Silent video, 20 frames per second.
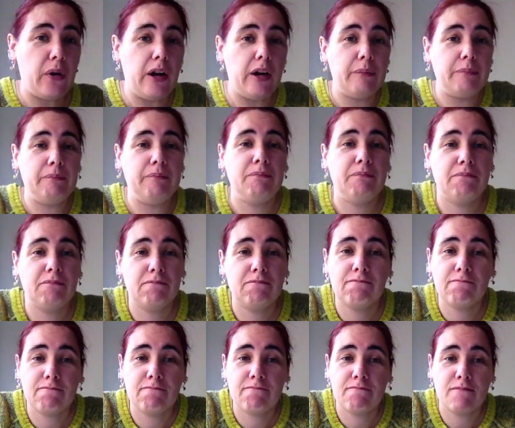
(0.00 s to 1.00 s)
work.
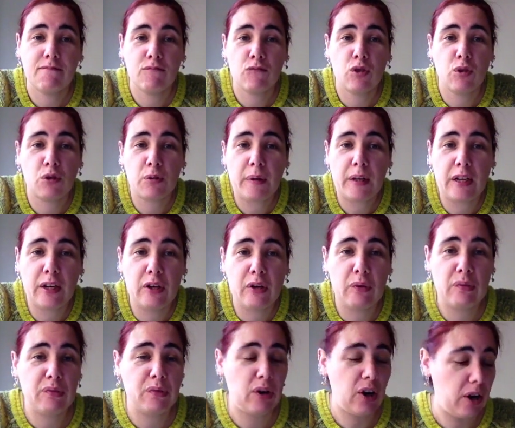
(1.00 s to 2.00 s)
Talked about it an
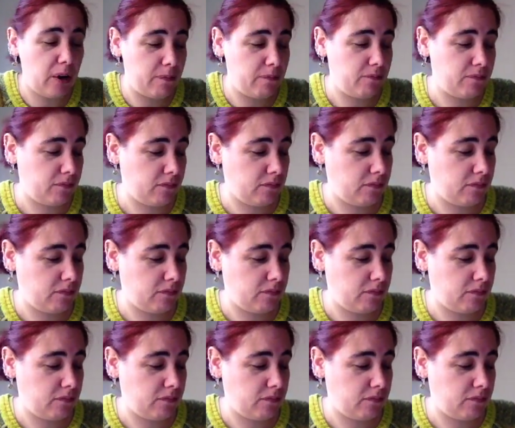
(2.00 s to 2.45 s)
awful lot.